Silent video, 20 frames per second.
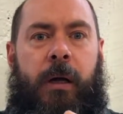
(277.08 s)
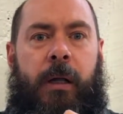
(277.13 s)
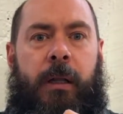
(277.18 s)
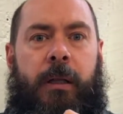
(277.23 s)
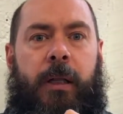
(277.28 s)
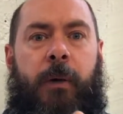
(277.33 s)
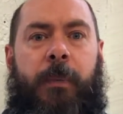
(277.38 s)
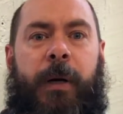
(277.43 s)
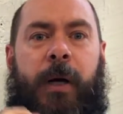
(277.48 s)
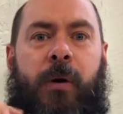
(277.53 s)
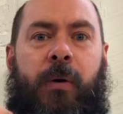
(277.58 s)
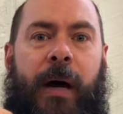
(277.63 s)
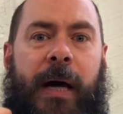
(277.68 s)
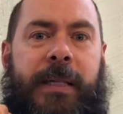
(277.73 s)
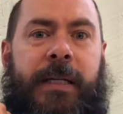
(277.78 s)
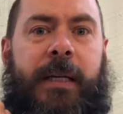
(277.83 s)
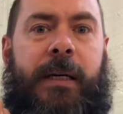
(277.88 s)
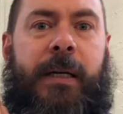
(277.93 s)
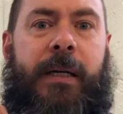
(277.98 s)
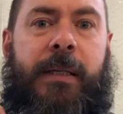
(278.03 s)
little bit of
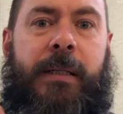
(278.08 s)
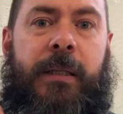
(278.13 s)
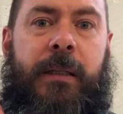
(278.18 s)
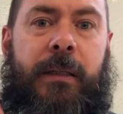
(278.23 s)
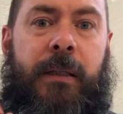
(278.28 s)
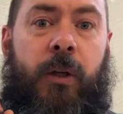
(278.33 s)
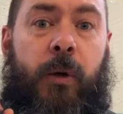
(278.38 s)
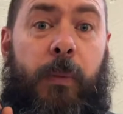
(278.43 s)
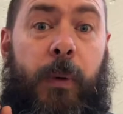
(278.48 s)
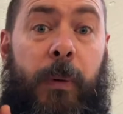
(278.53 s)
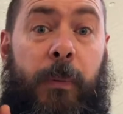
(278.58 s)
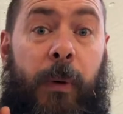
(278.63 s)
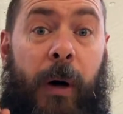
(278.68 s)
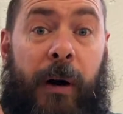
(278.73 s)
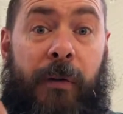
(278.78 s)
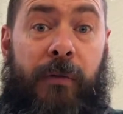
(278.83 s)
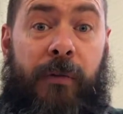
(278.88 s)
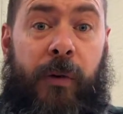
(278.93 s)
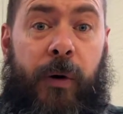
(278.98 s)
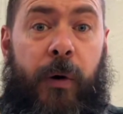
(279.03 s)
grassiness, a little bit of
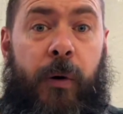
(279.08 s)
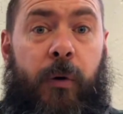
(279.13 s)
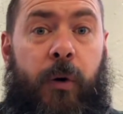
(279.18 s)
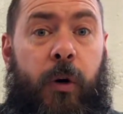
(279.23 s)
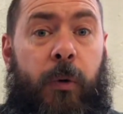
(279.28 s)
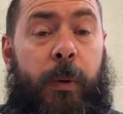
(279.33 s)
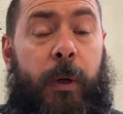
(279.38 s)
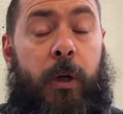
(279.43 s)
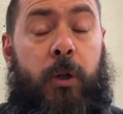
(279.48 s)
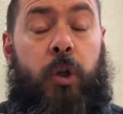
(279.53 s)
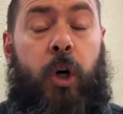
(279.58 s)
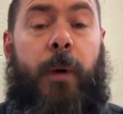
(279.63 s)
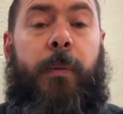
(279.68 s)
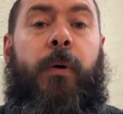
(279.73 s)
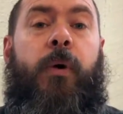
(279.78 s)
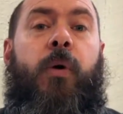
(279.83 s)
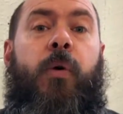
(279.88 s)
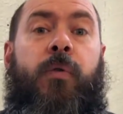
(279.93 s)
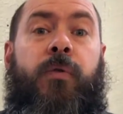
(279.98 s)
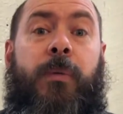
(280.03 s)
bright fruit, a little bit of
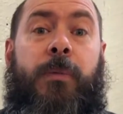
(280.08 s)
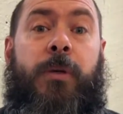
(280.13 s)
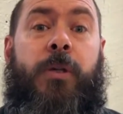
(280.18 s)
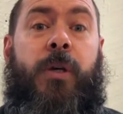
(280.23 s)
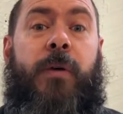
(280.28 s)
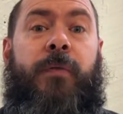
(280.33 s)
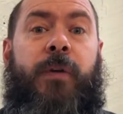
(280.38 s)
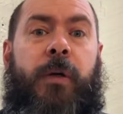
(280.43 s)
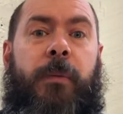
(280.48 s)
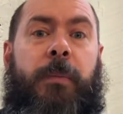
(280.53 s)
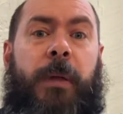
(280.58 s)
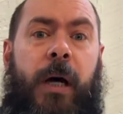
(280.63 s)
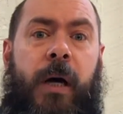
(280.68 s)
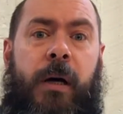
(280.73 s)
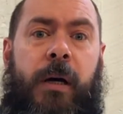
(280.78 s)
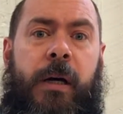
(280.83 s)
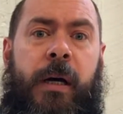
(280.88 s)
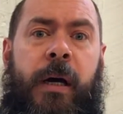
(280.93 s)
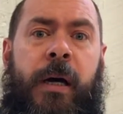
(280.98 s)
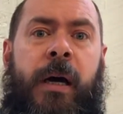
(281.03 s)
tropical from the Sauvignon
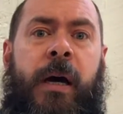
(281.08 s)
Blanc.